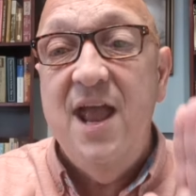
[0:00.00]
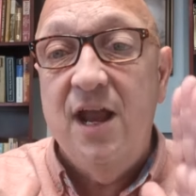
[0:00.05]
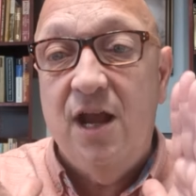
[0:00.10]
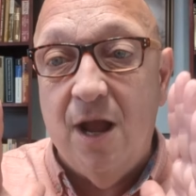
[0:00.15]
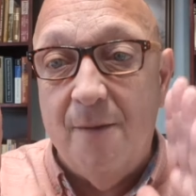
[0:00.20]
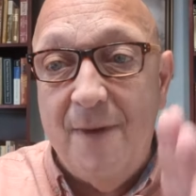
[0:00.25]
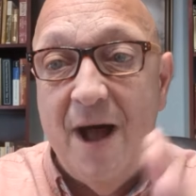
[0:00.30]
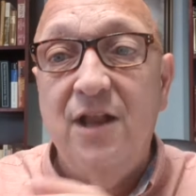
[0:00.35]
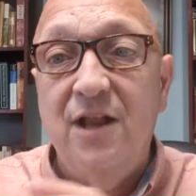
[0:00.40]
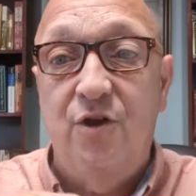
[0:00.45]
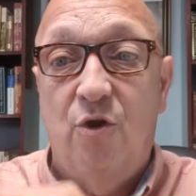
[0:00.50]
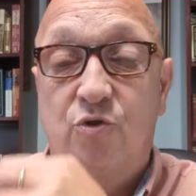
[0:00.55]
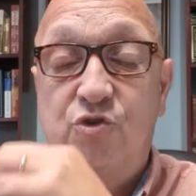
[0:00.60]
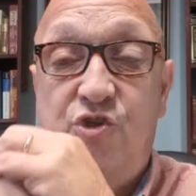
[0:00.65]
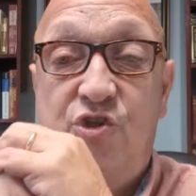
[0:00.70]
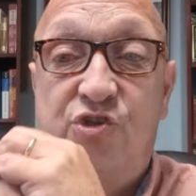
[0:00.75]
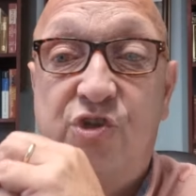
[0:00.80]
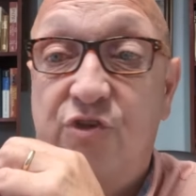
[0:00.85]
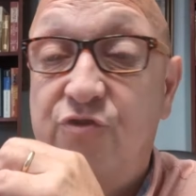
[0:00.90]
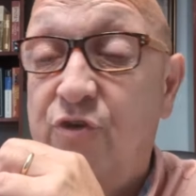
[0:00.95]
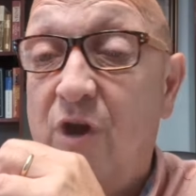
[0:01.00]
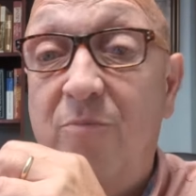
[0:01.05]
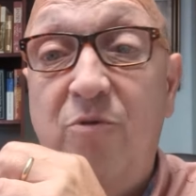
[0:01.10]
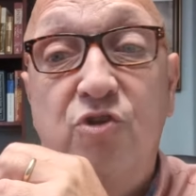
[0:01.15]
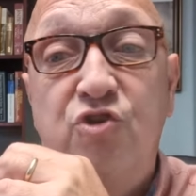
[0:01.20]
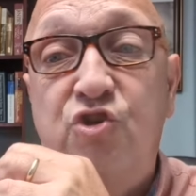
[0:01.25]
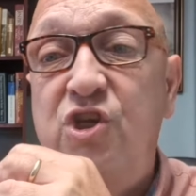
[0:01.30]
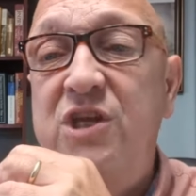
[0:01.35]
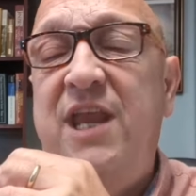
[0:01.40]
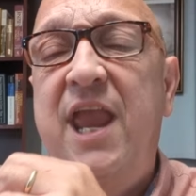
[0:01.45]
Kamala knows she's in
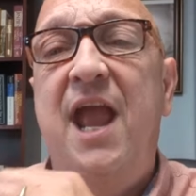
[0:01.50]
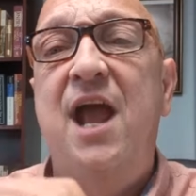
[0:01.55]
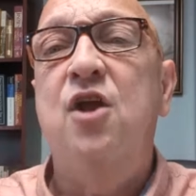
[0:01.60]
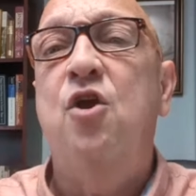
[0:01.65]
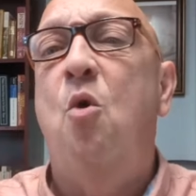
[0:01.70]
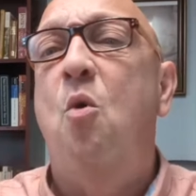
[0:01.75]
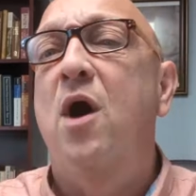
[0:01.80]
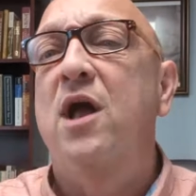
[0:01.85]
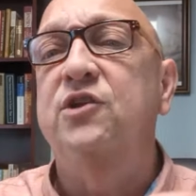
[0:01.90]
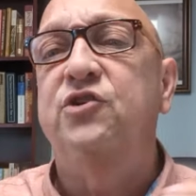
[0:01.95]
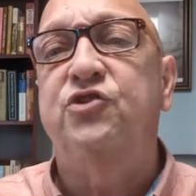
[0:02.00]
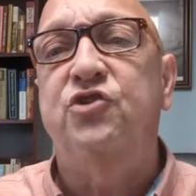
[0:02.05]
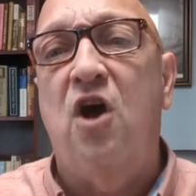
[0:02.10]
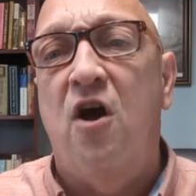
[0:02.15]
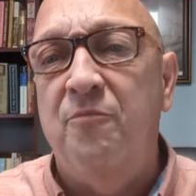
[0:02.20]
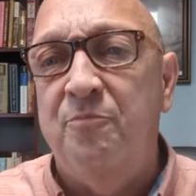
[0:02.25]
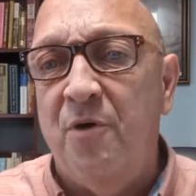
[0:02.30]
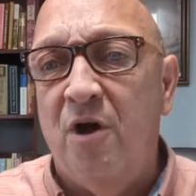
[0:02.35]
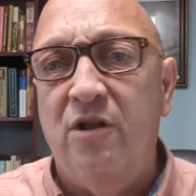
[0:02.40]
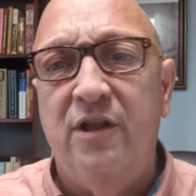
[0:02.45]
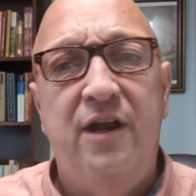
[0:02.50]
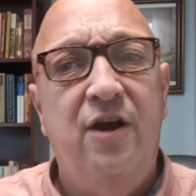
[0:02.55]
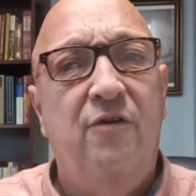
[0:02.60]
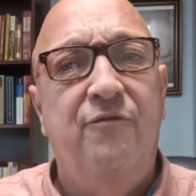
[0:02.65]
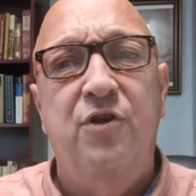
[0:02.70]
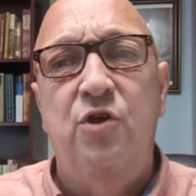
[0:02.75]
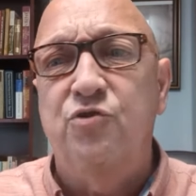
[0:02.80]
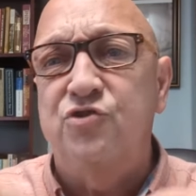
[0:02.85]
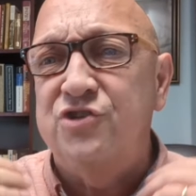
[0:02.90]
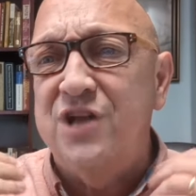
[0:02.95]
trouble. She can't go on softball
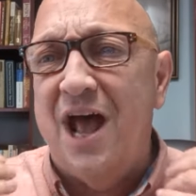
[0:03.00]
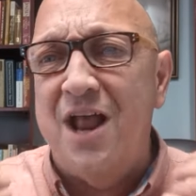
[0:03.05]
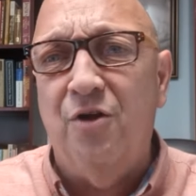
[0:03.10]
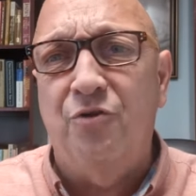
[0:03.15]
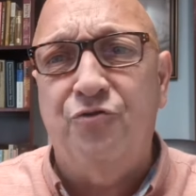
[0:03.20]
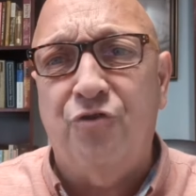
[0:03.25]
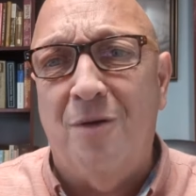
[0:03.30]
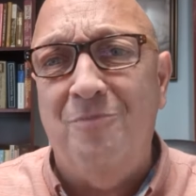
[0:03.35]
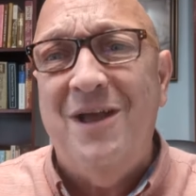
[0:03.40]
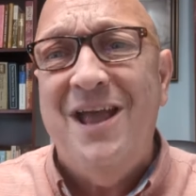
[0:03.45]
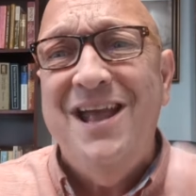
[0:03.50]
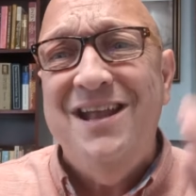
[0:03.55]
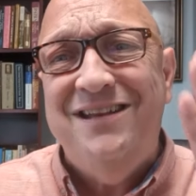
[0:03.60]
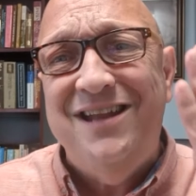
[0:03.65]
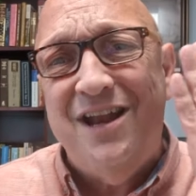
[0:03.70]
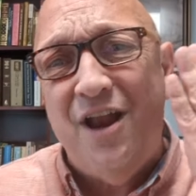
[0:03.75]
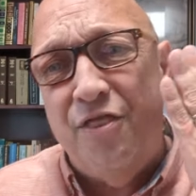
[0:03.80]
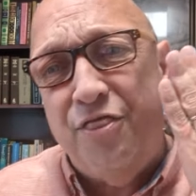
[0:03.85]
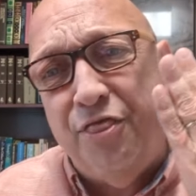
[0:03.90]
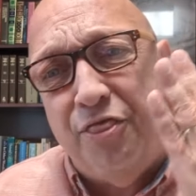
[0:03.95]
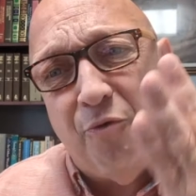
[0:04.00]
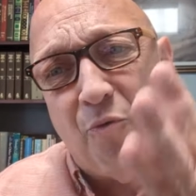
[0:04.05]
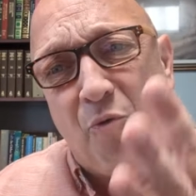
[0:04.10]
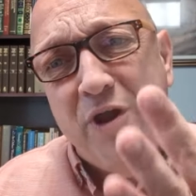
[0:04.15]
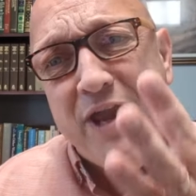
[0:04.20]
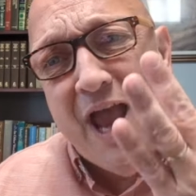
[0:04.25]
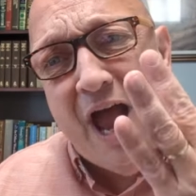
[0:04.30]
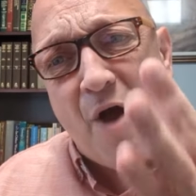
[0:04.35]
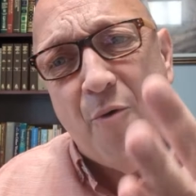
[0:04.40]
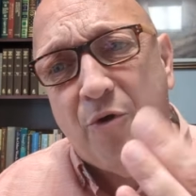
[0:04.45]
interviews. Donald Trump did a
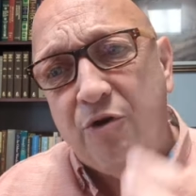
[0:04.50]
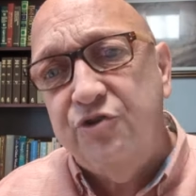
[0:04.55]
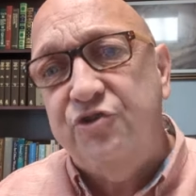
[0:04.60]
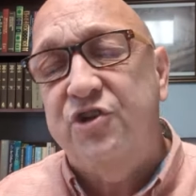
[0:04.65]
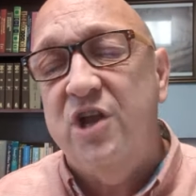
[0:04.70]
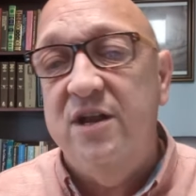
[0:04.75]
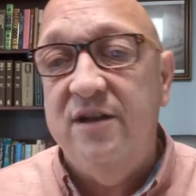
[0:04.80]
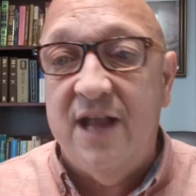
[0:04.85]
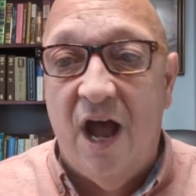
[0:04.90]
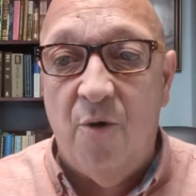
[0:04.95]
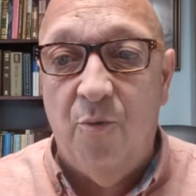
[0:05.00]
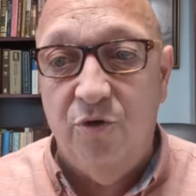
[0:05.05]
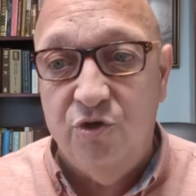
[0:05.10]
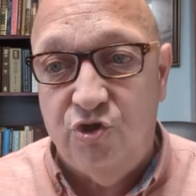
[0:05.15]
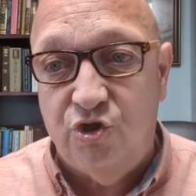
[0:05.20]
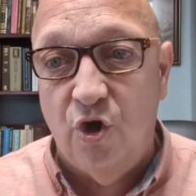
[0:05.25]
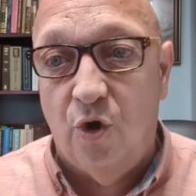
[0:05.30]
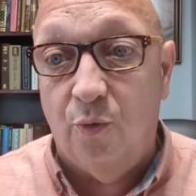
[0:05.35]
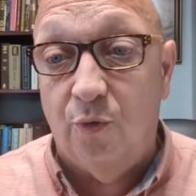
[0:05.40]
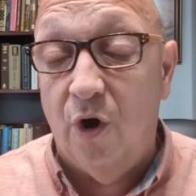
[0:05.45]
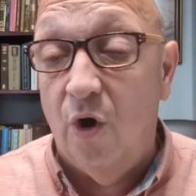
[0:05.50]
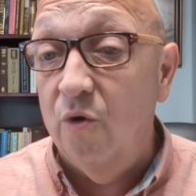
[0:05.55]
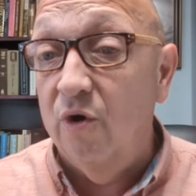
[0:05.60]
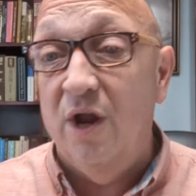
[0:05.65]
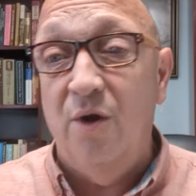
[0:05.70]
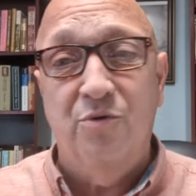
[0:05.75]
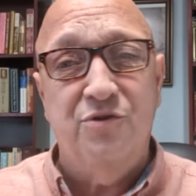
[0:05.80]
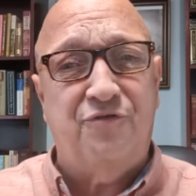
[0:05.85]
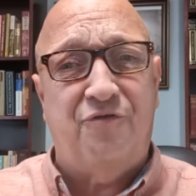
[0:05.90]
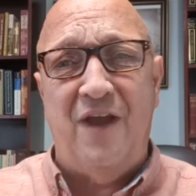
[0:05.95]
three-hour sit-down with Joe
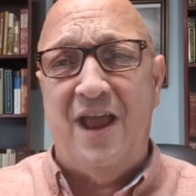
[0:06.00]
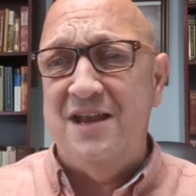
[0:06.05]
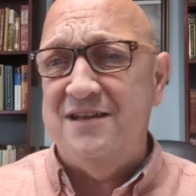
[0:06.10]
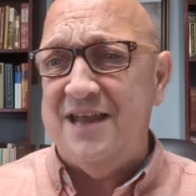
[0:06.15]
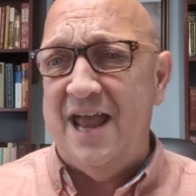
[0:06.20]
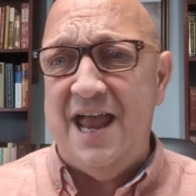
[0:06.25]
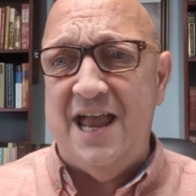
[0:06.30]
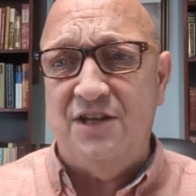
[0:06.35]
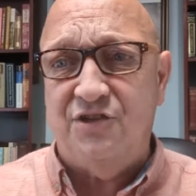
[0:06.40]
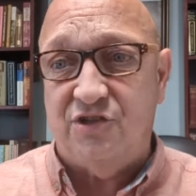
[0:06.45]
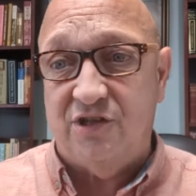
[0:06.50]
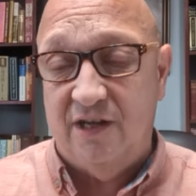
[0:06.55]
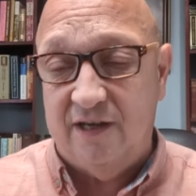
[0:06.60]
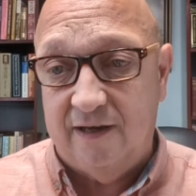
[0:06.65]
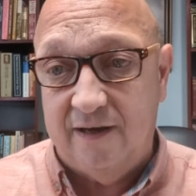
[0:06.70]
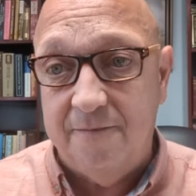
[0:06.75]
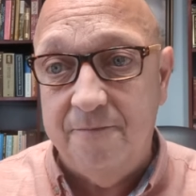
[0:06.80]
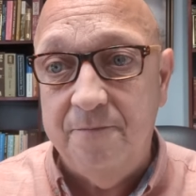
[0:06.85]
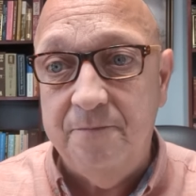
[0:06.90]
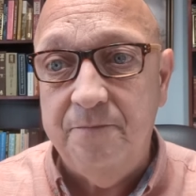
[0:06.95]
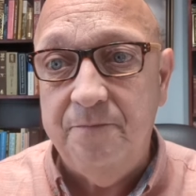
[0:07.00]
Rogan. It was fantastic.